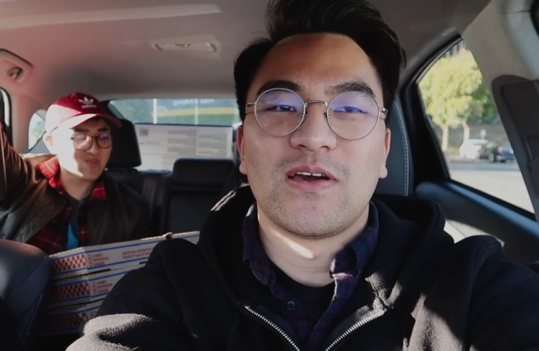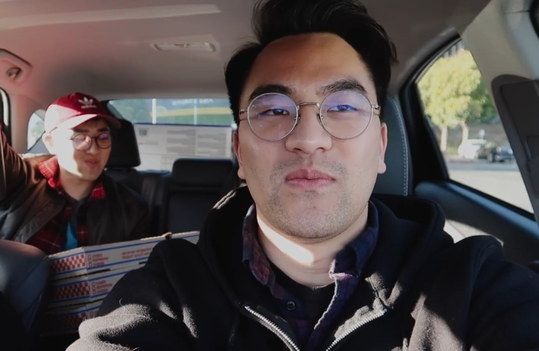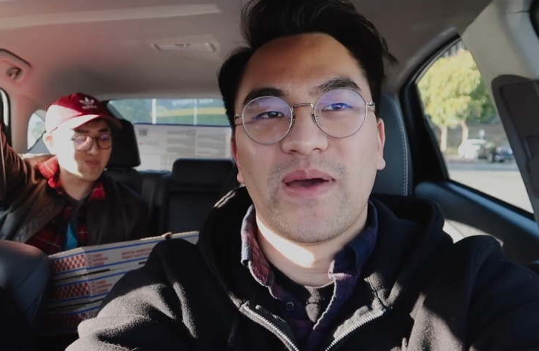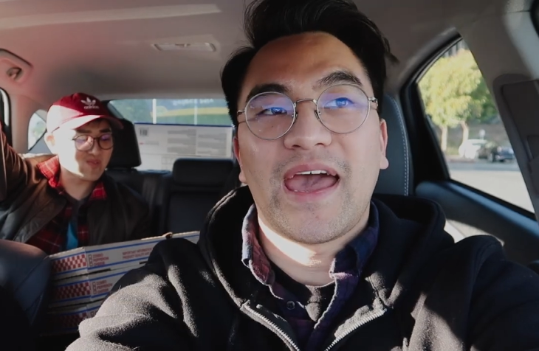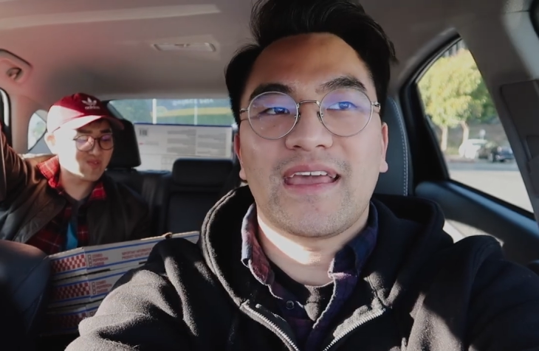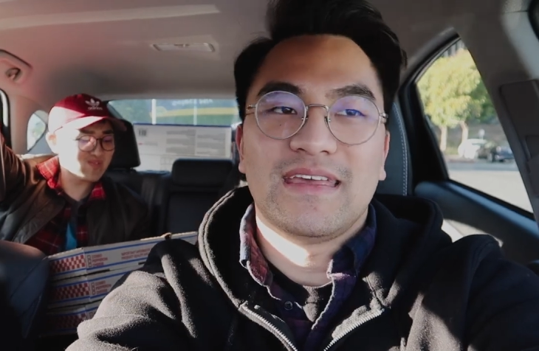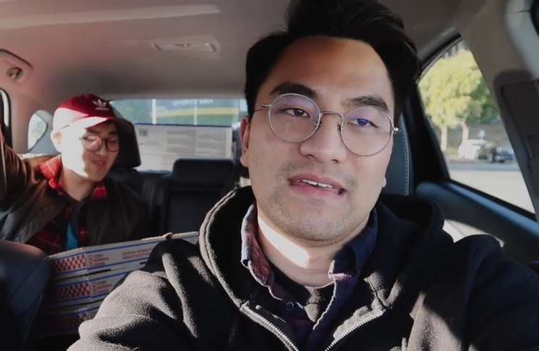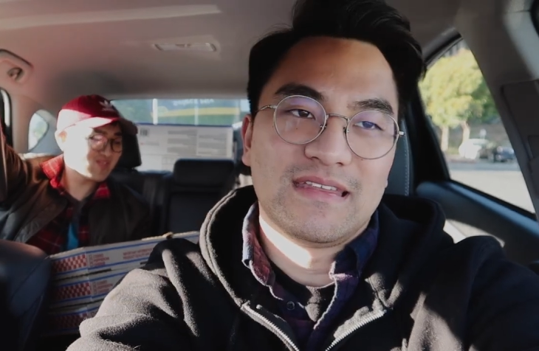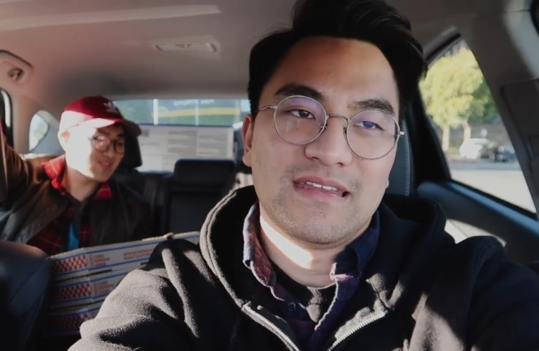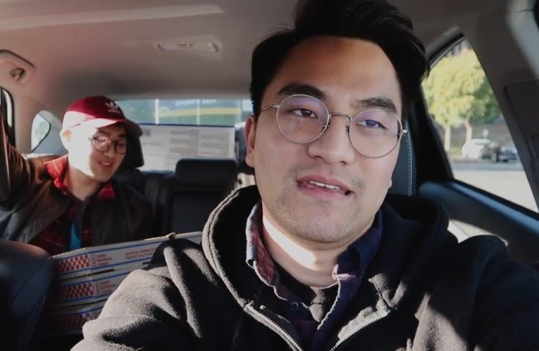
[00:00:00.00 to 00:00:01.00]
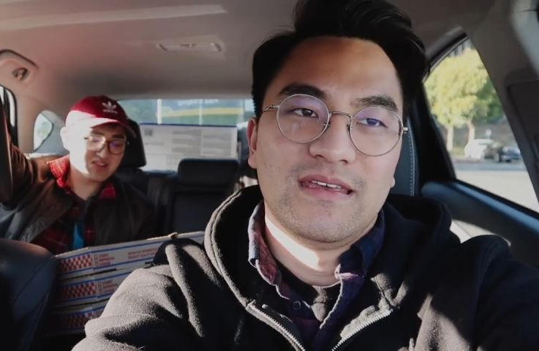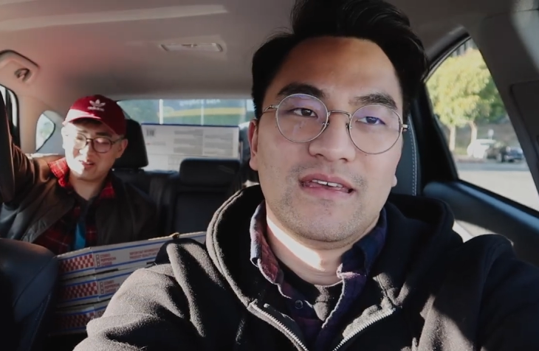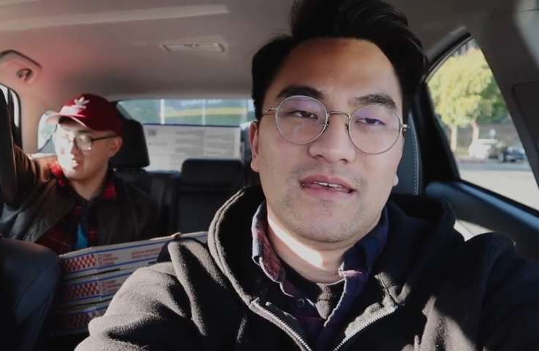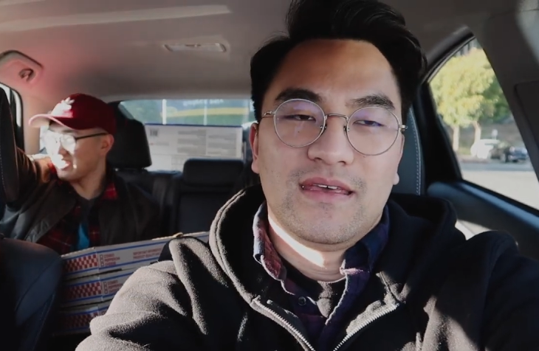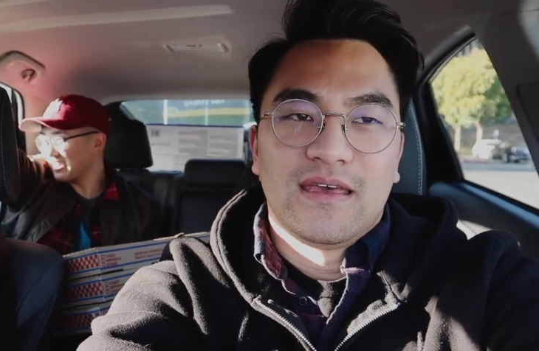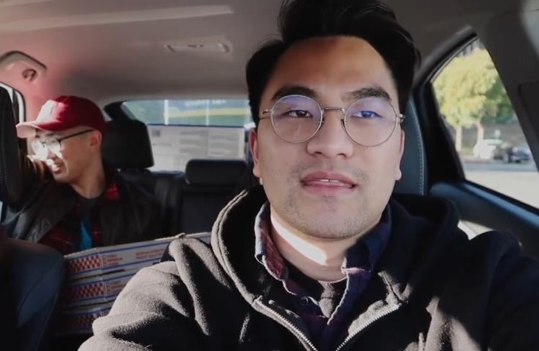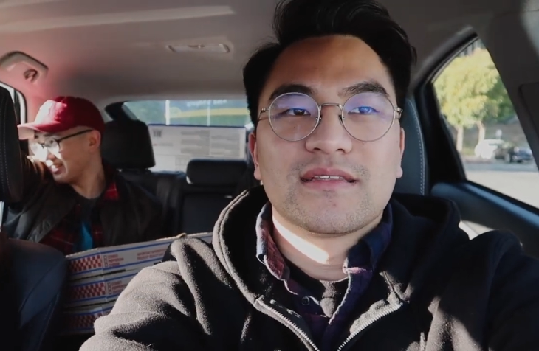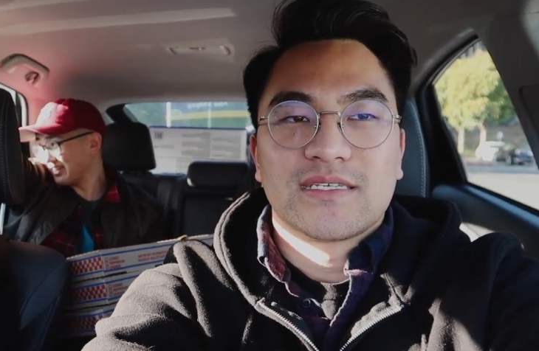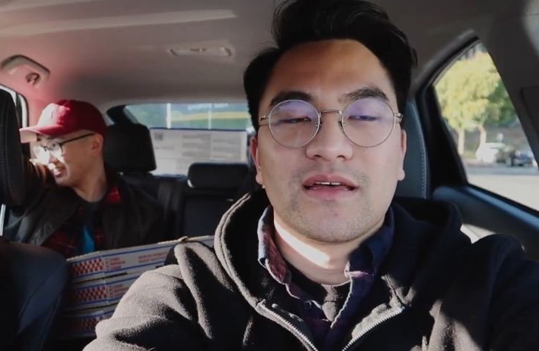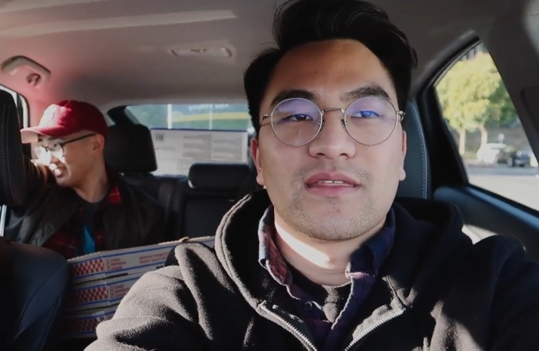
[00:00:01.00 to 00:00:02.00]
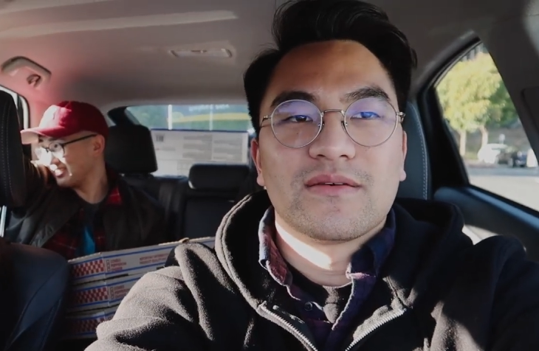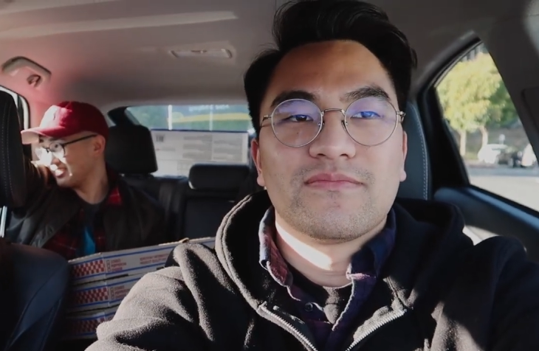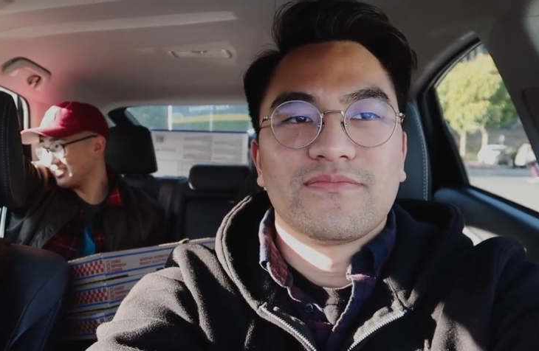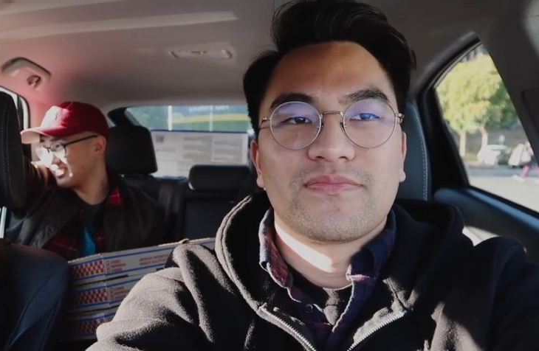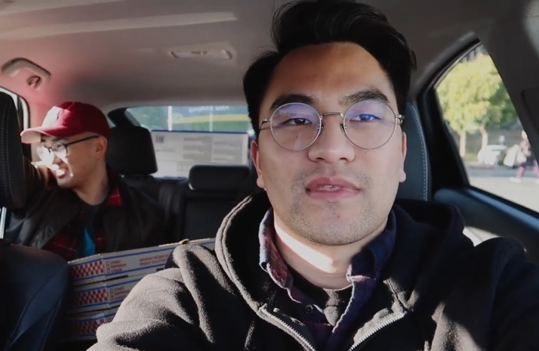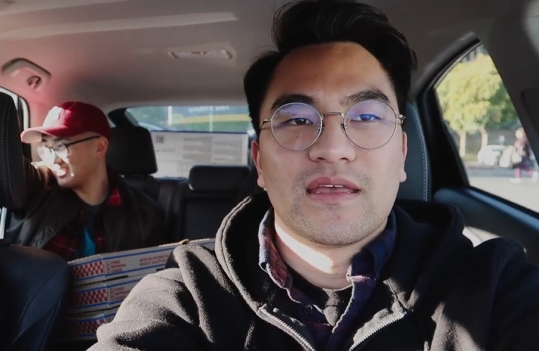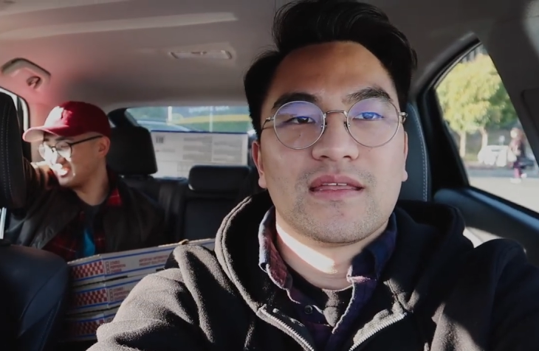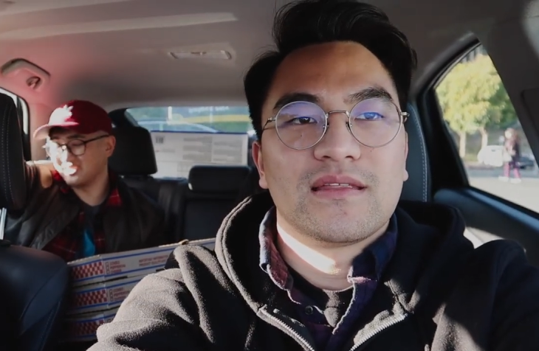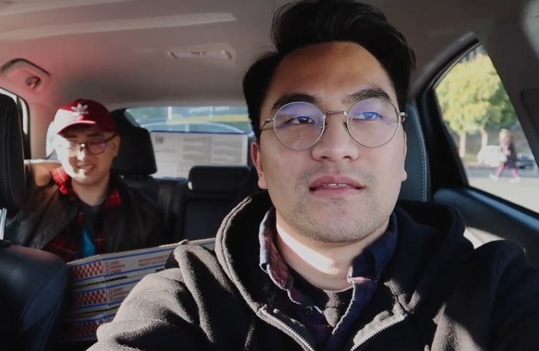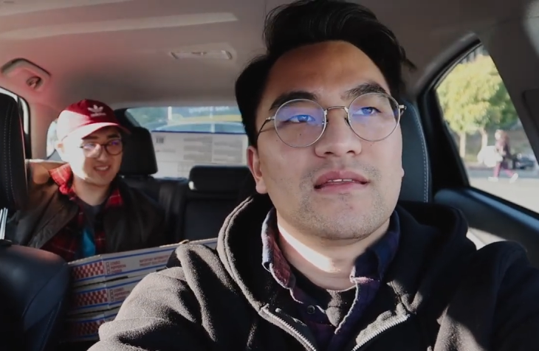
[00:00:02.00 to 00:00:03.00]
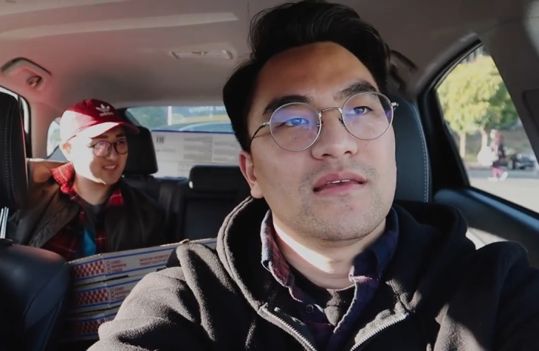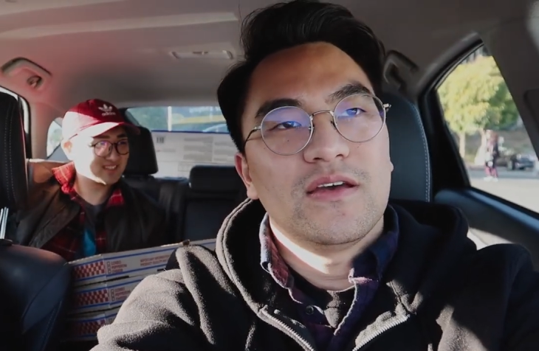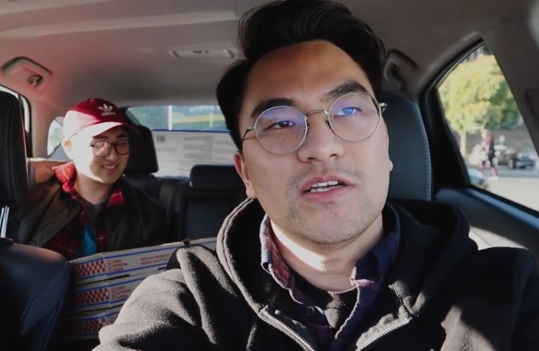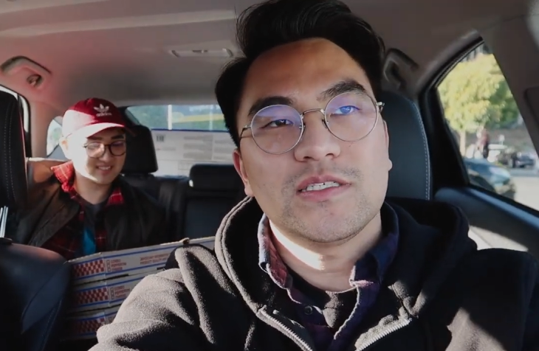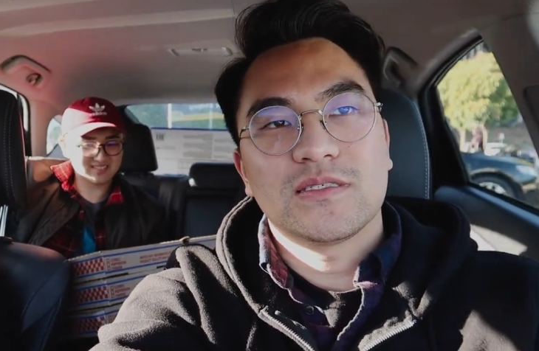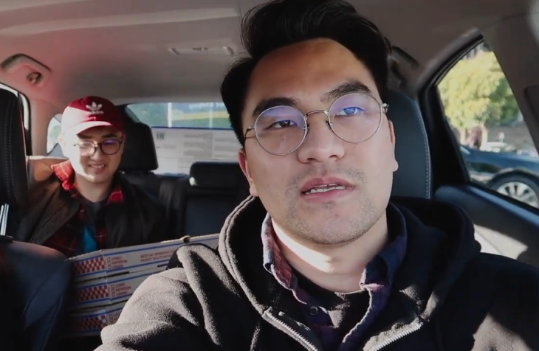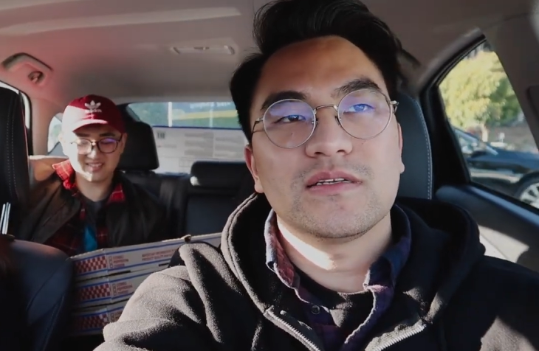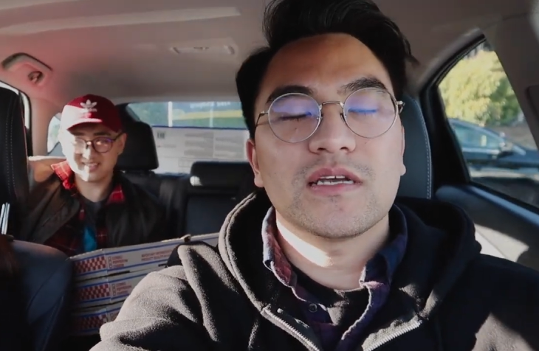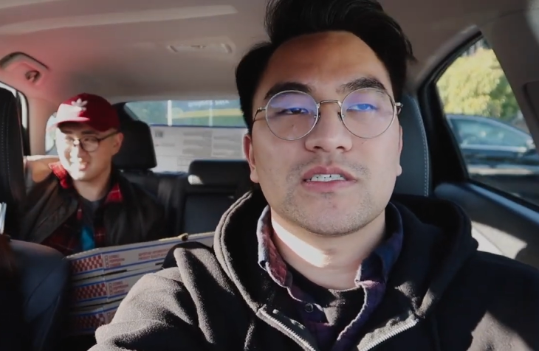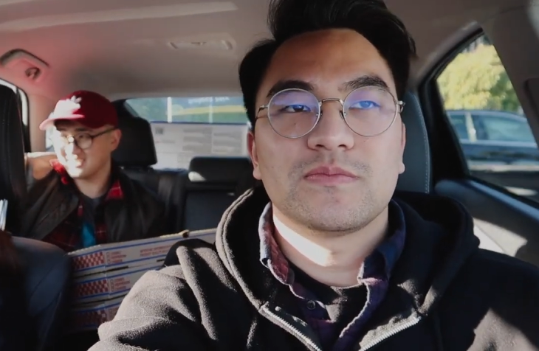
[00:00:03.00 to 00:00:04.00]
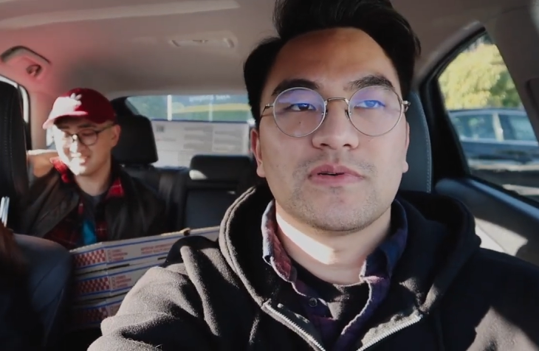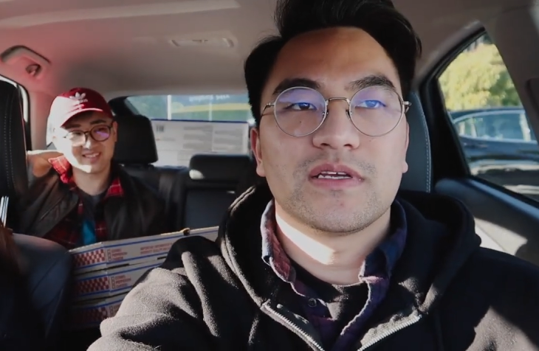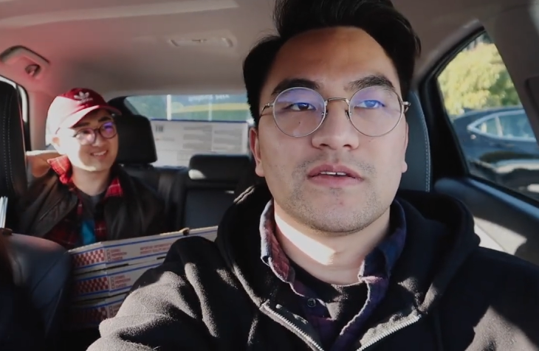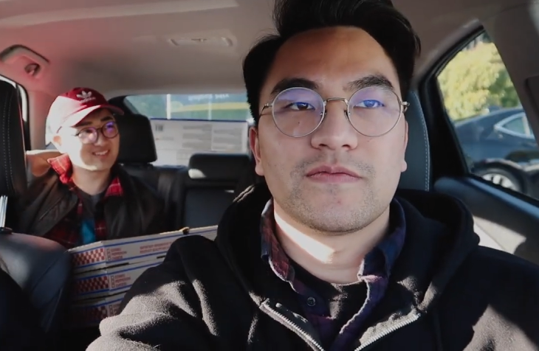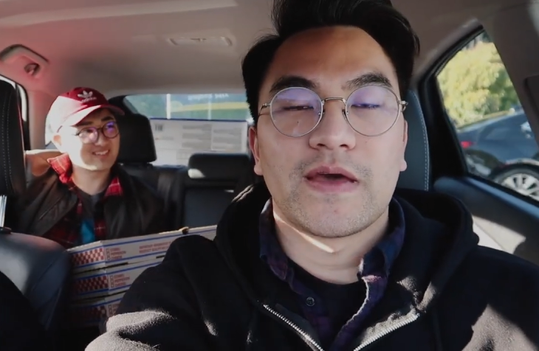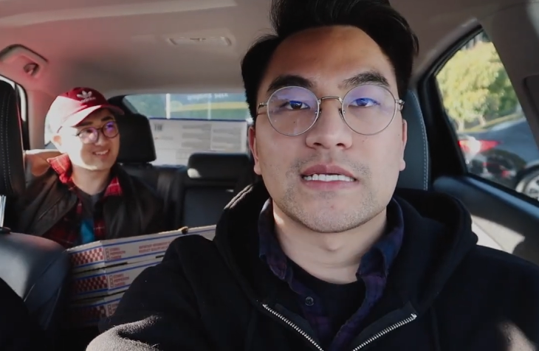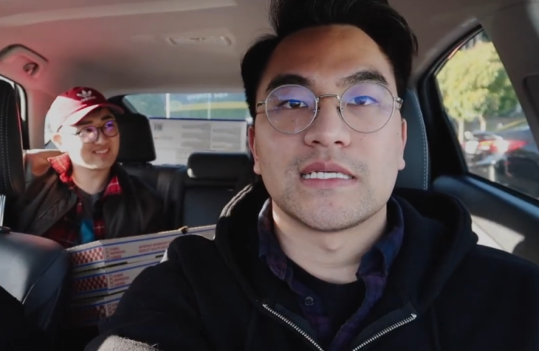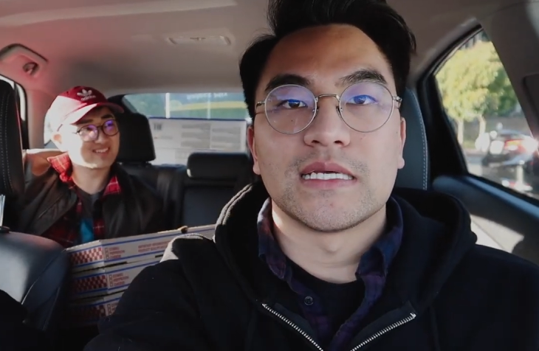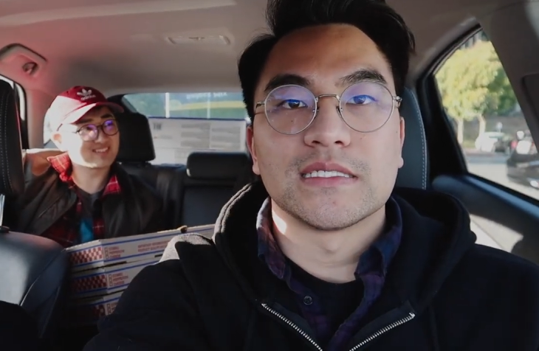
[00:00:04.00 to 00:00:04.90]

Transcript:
Speaker 1: to go back in and then tell yeah, them. And then it was, it was actually pretty fast and